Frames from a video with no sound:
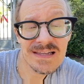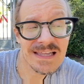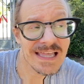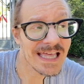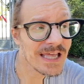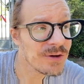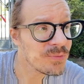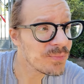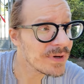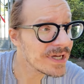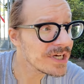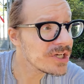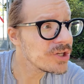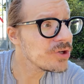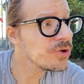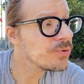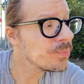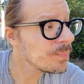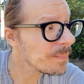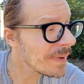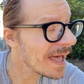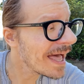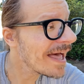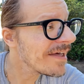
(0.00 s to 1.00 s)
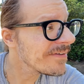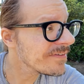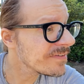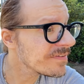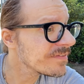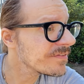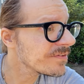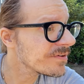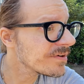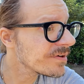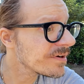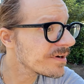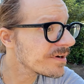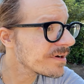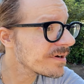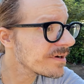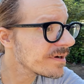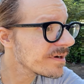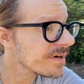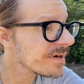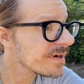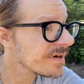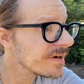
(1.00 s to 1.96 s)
And when you master